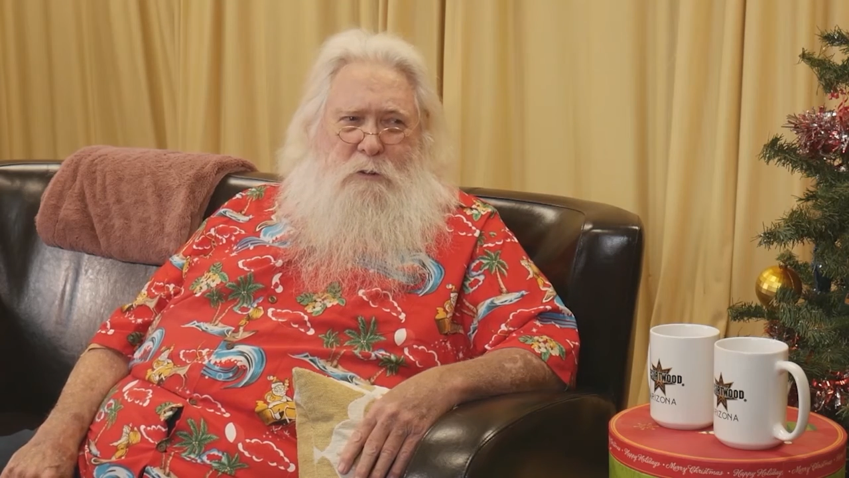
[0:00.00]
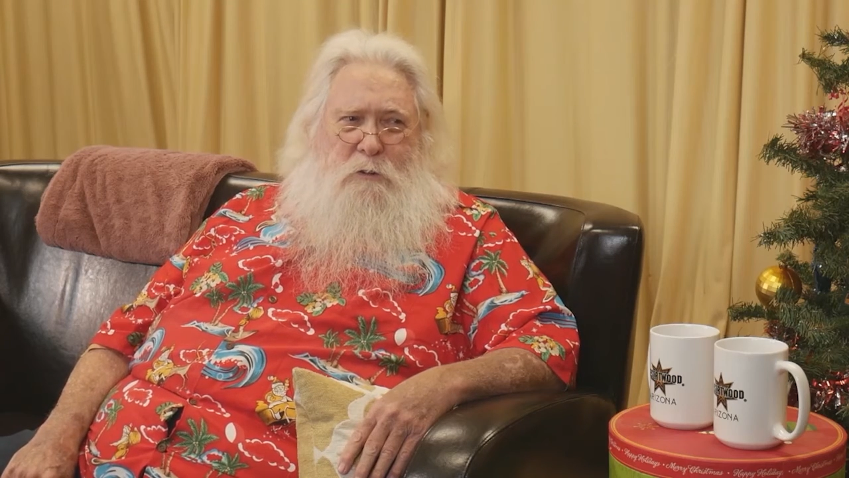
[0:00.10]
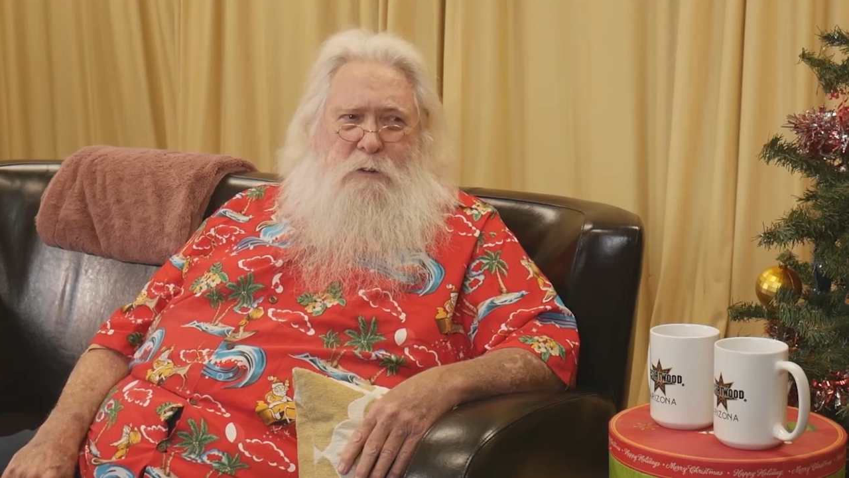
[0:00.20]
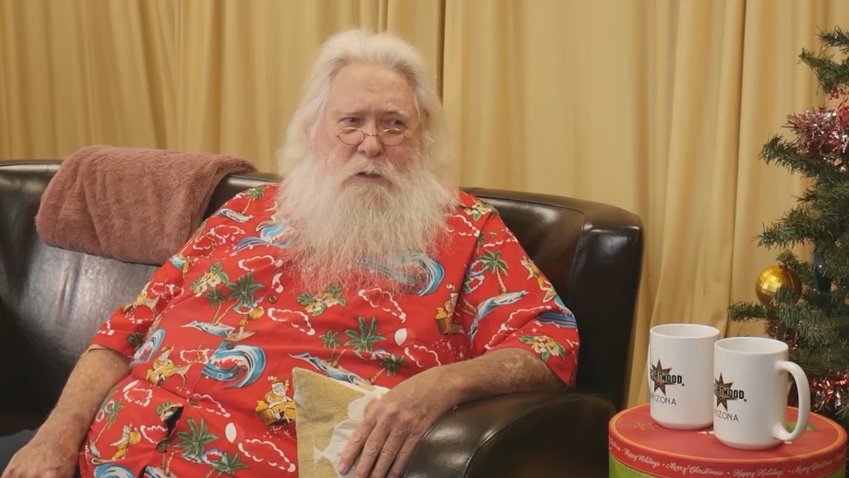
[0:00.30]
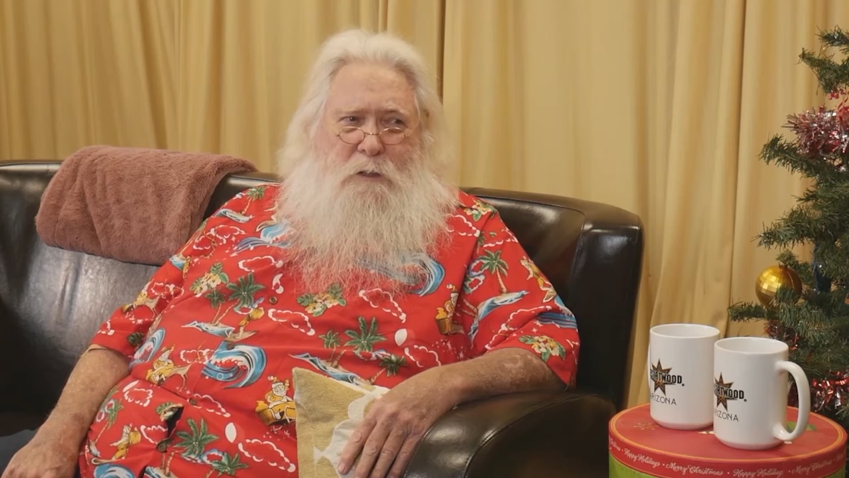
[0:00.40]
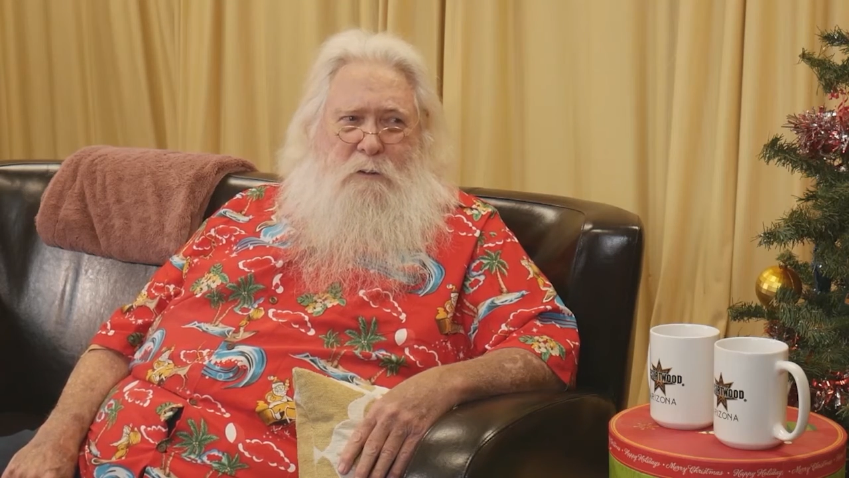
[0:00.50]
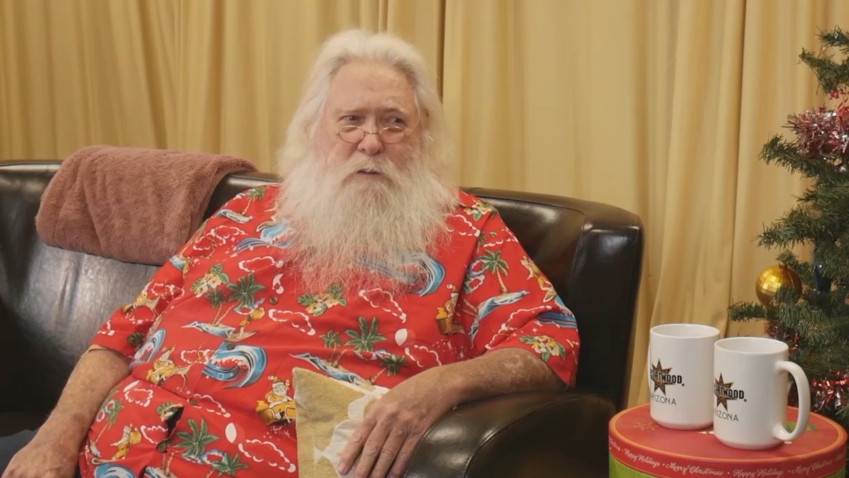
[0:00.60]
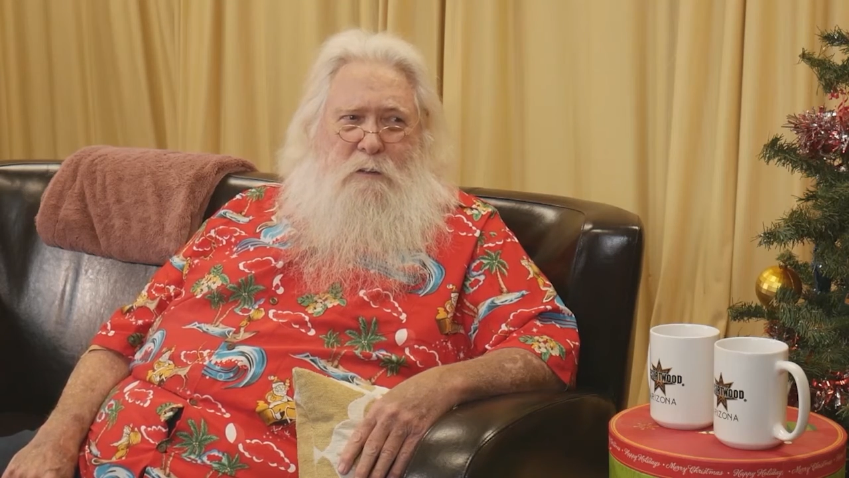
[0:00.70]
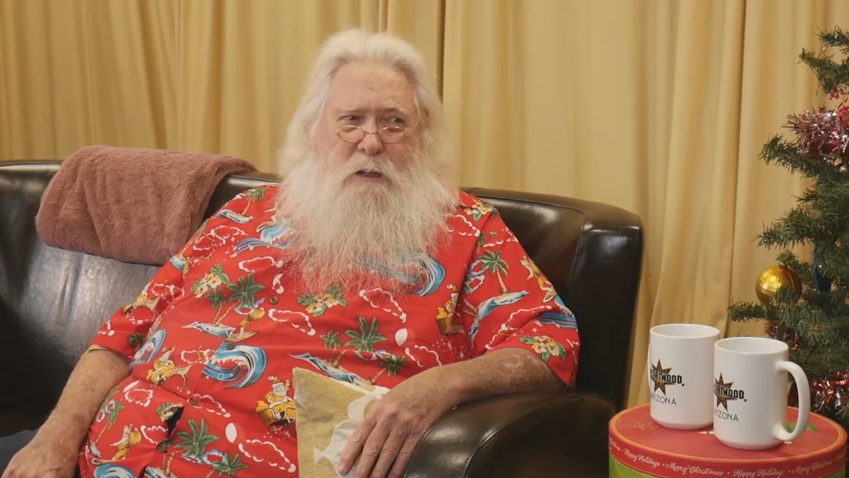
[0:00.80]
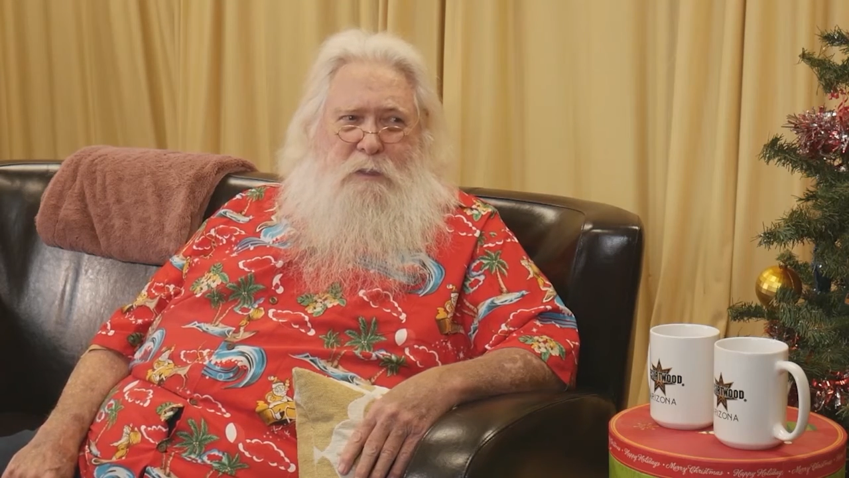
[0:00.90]

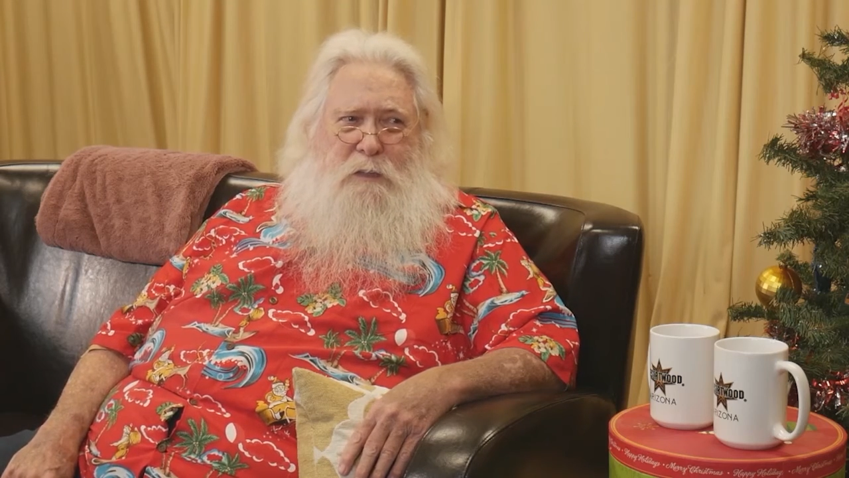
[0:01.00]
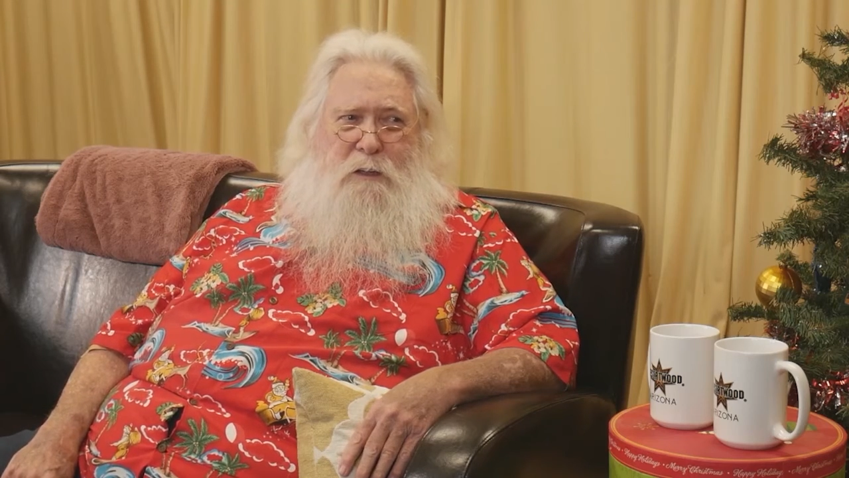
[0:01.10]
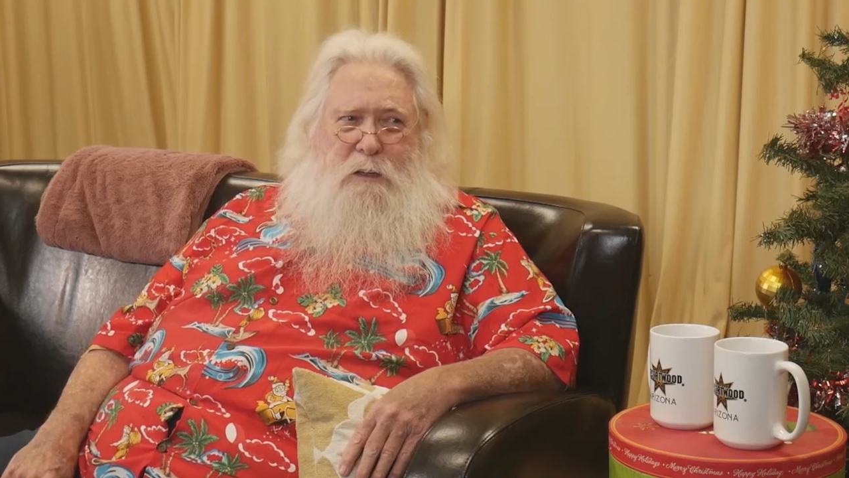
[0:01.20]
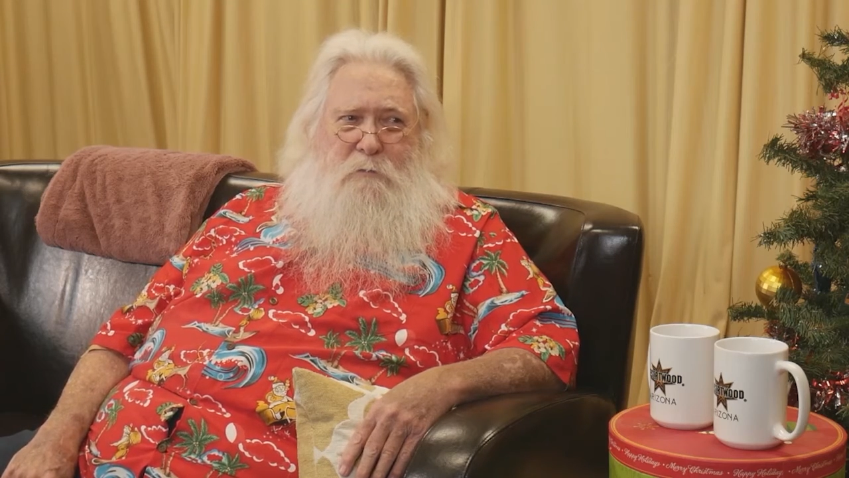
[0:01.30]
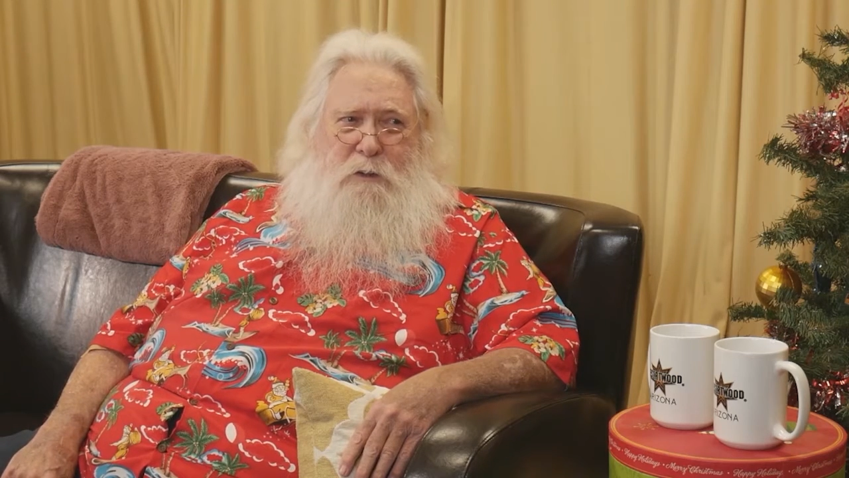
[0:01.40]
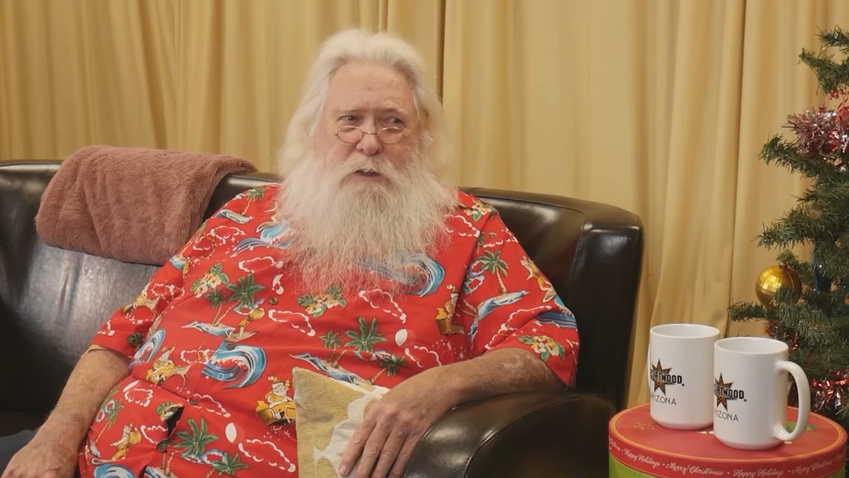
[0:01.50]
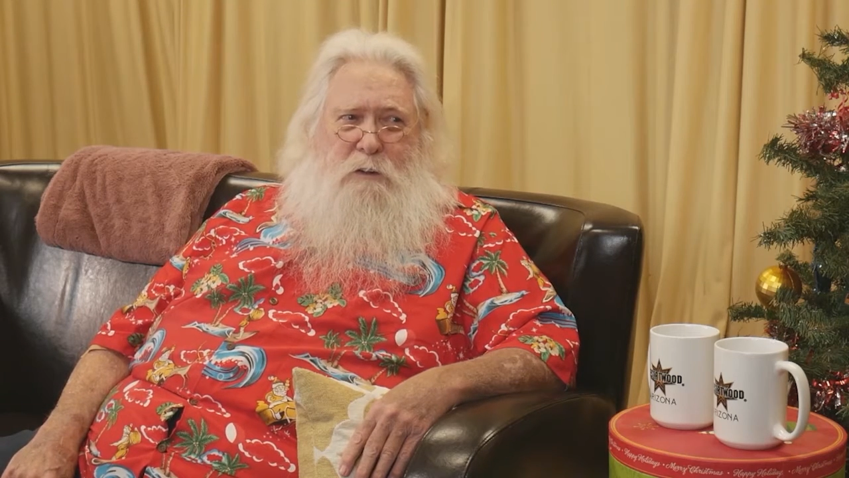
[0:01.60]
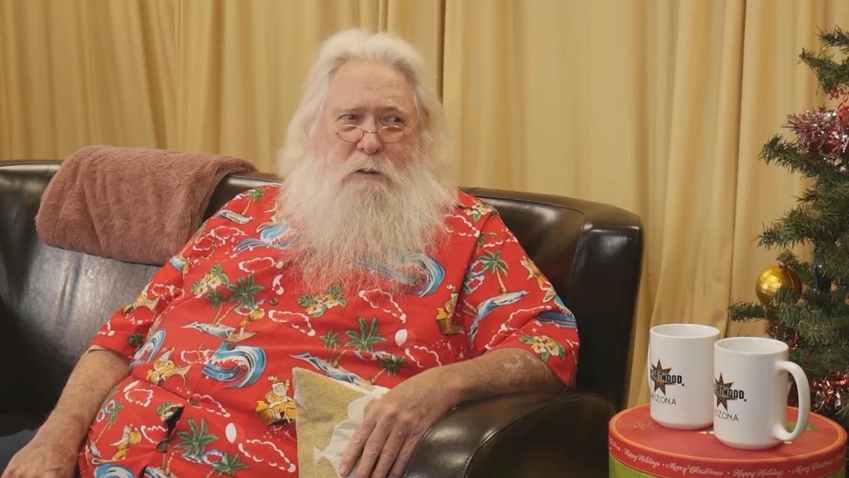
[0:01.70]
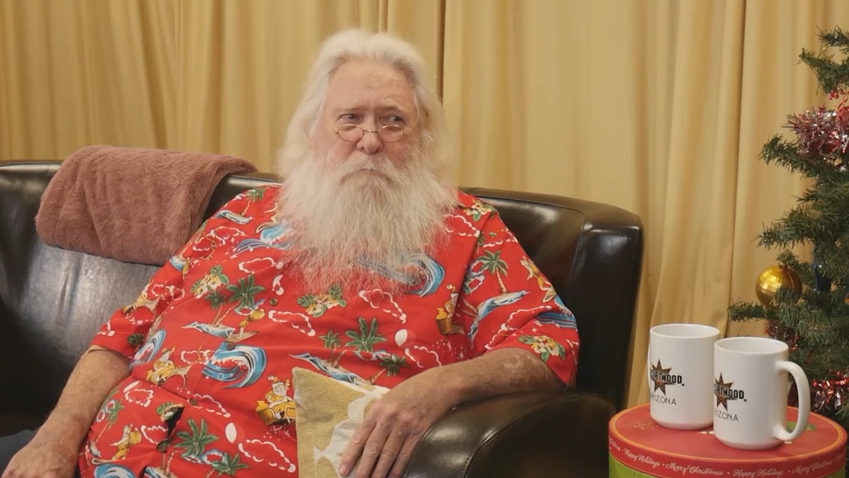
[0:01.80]
earlier, I think, every year.